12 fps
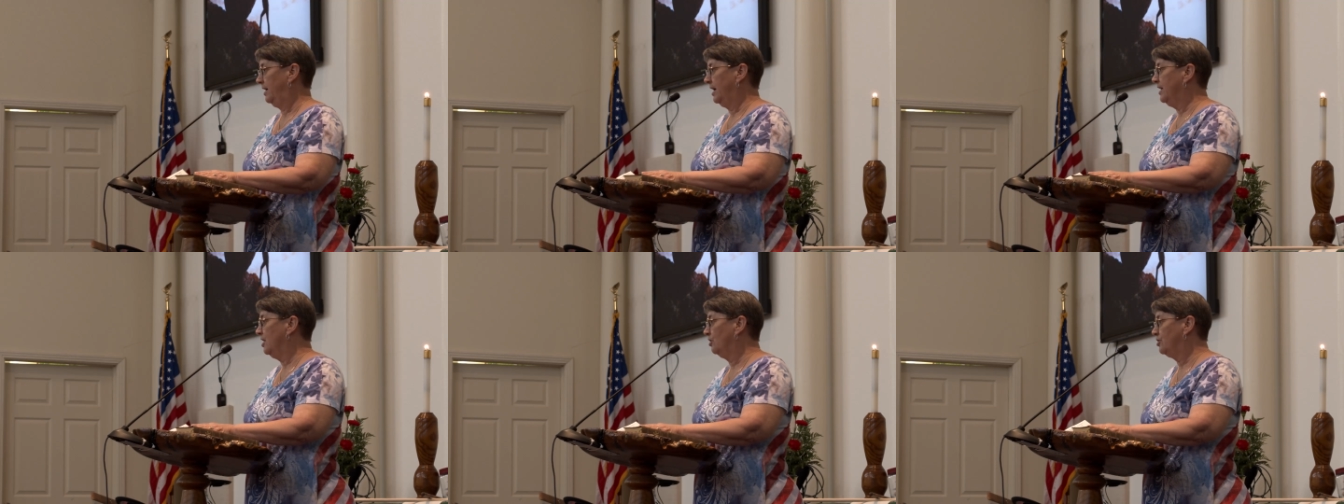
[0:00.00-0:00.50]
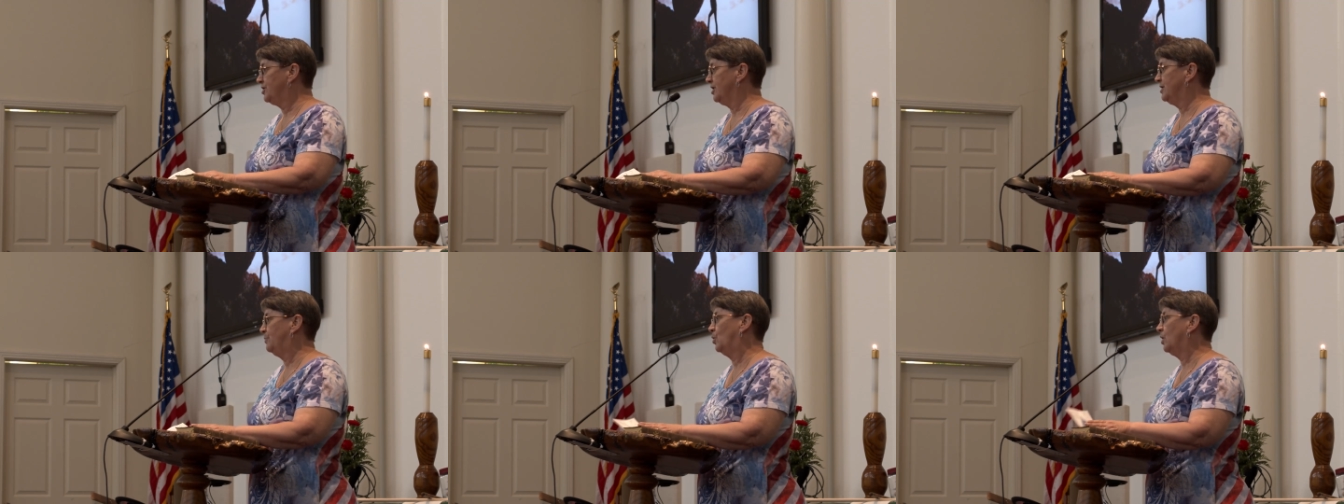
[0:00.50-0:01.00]
and here's
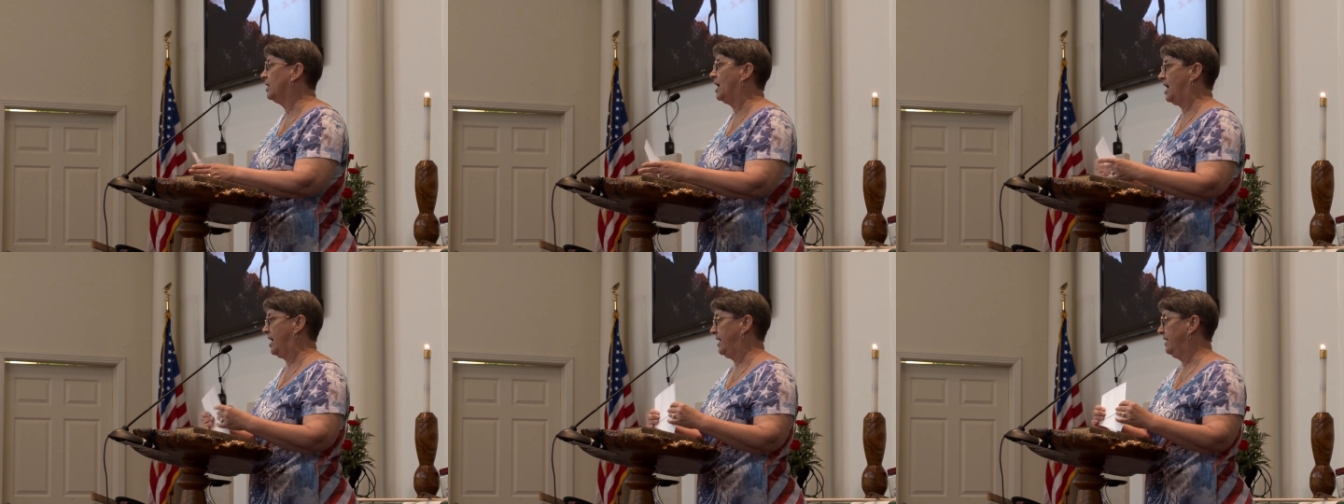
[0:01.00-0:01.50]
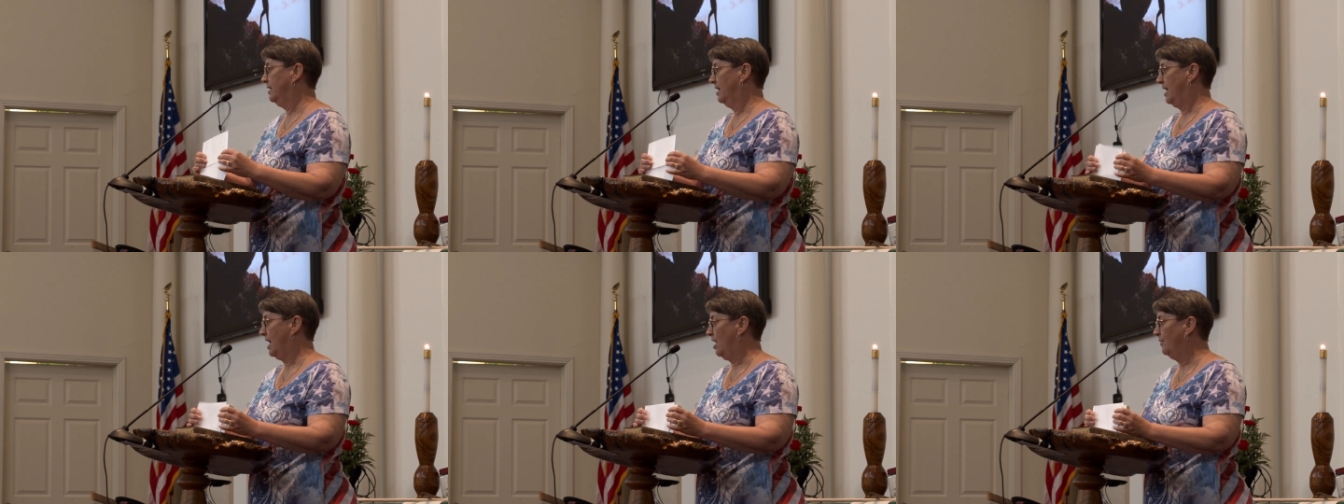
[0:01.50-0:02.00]
this poor guy
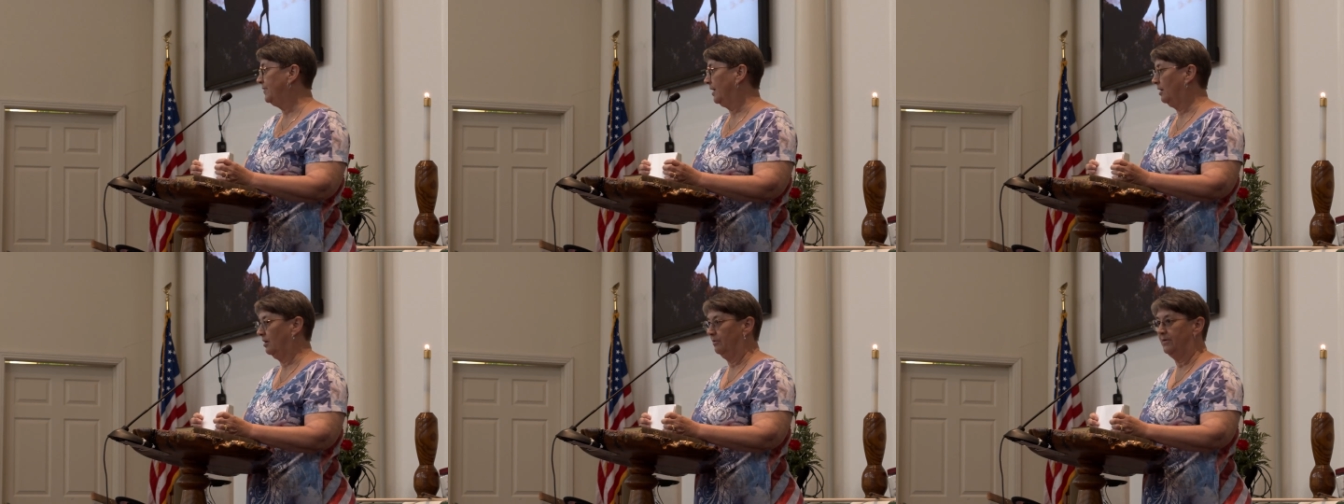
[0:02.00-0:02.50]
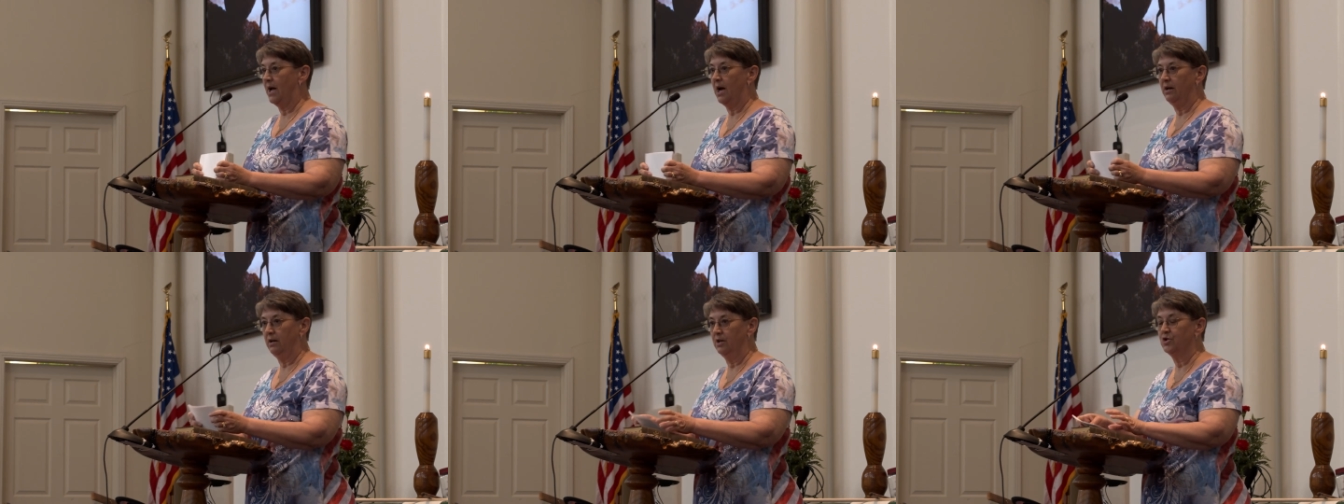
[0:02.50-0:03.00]
out there
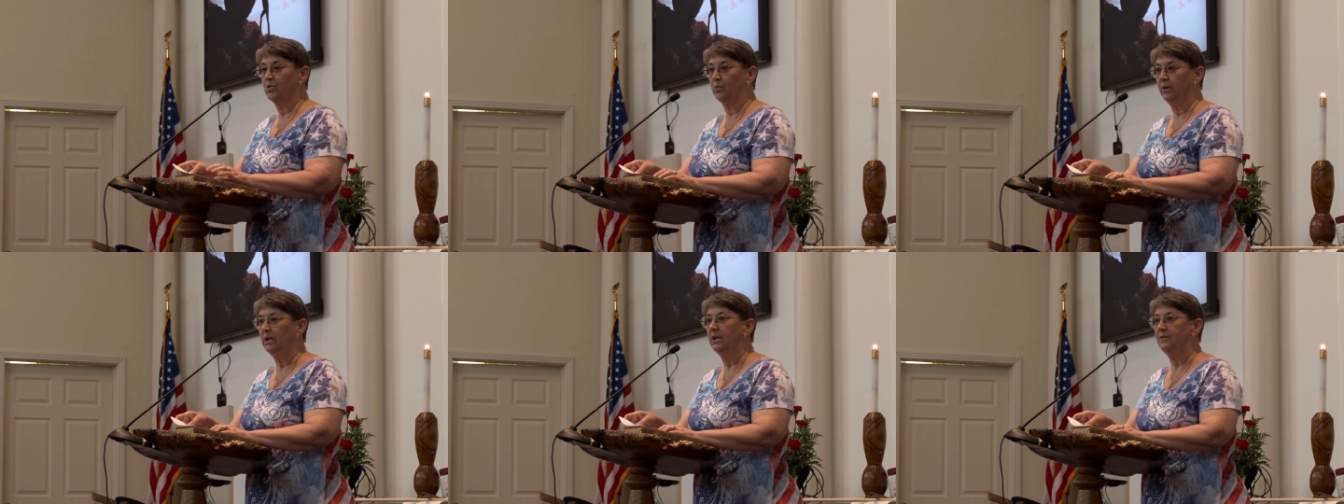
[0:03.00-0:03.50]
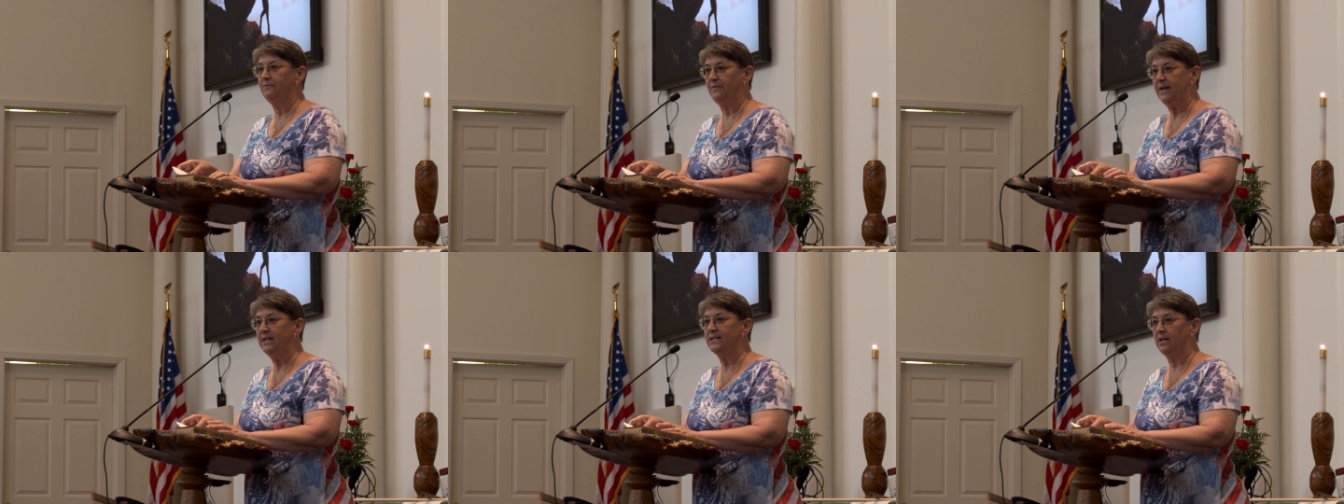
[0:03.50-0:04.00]
that is really
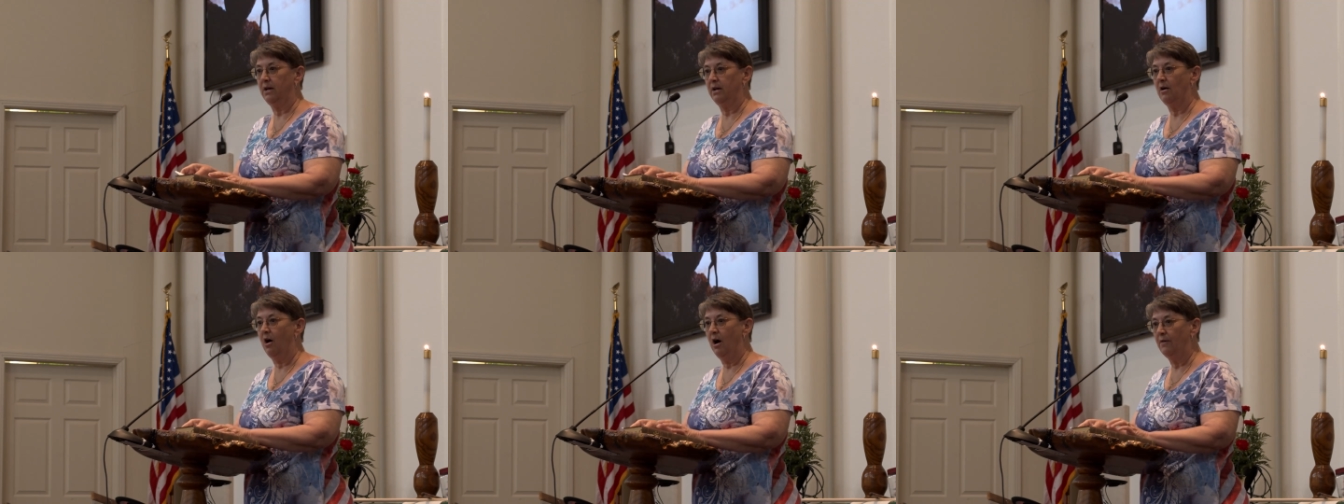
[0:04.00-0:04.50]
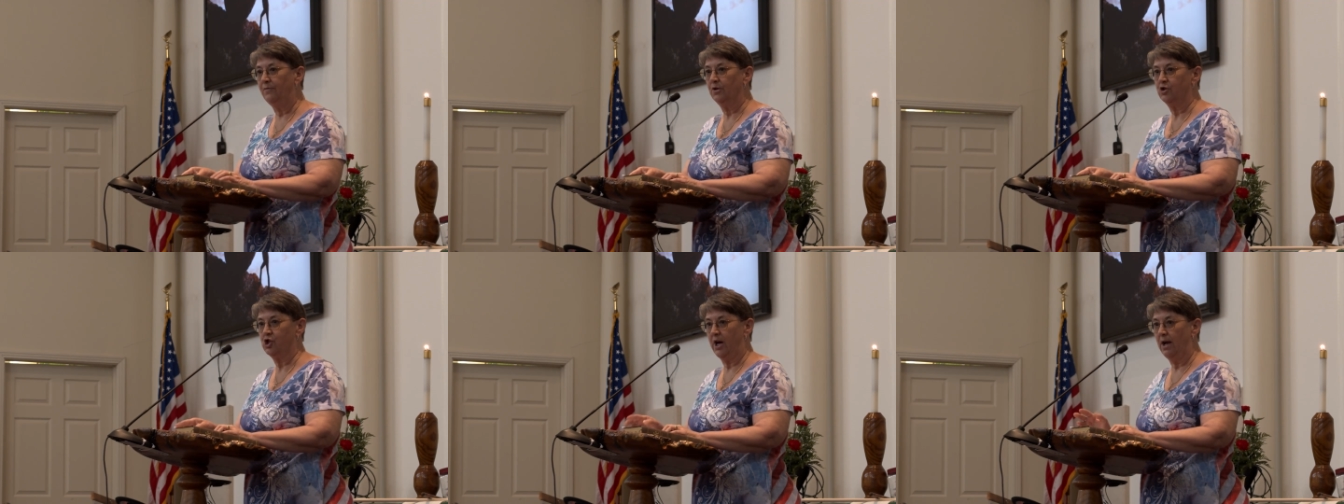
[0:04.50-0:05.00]
facing
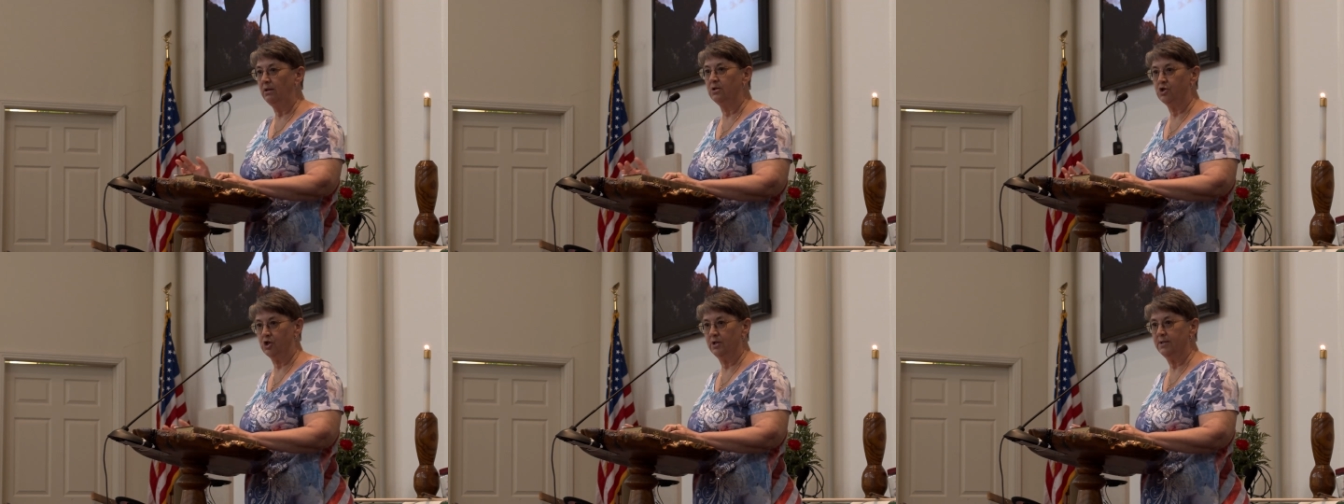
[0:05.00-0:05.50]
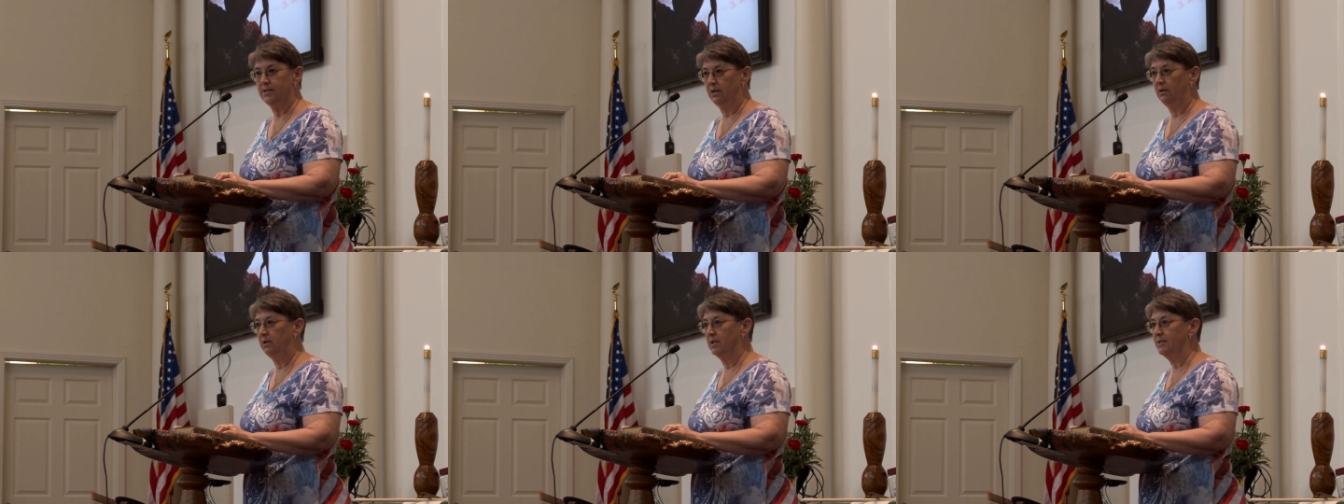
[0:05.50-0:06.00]
awful challenges
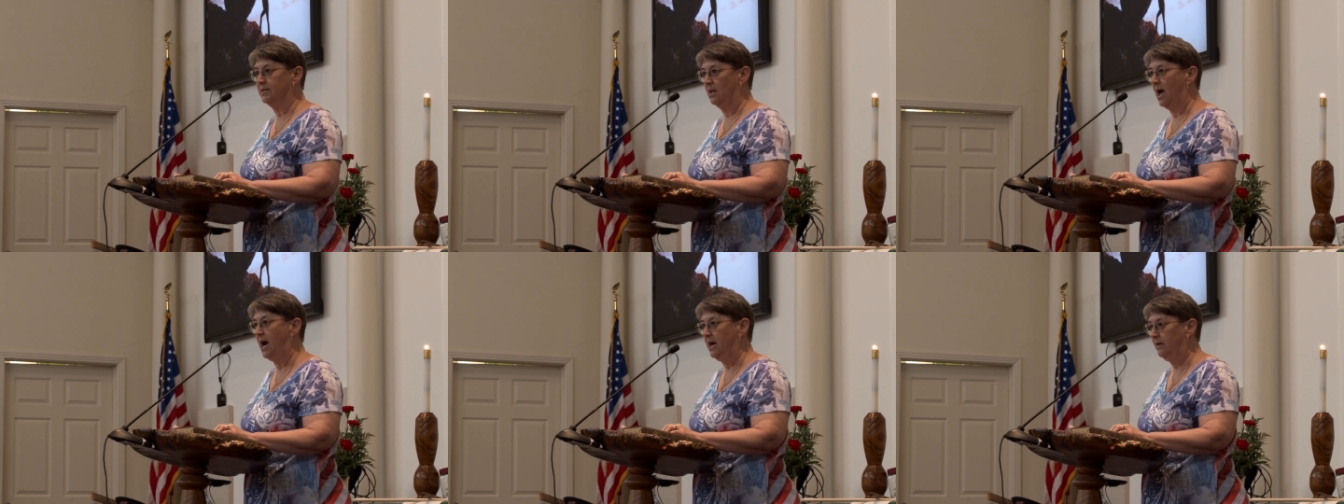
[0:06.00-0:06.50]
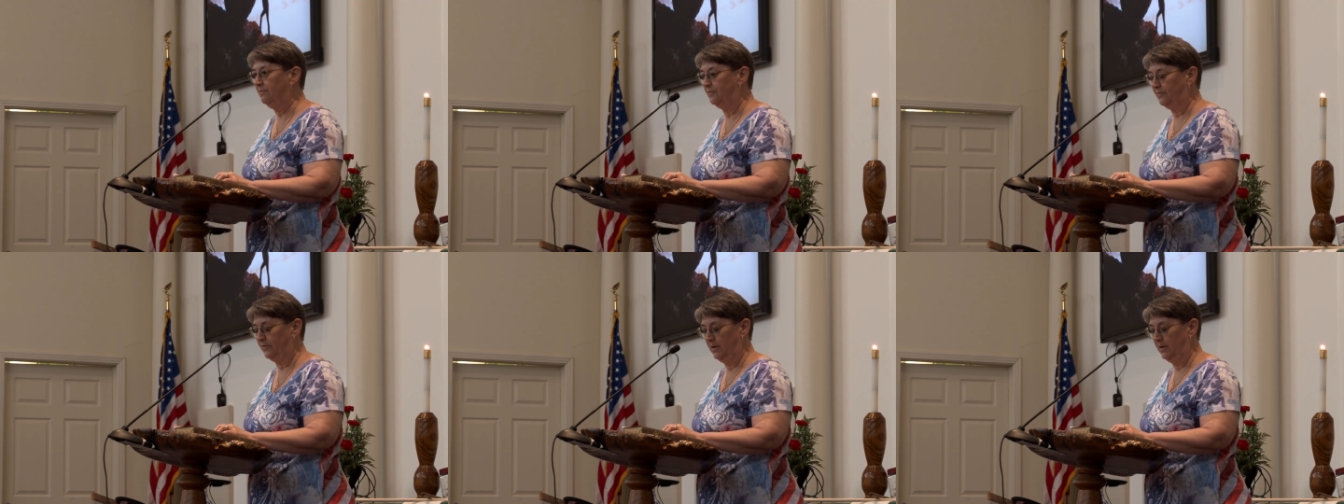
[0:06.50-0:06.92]
in his life.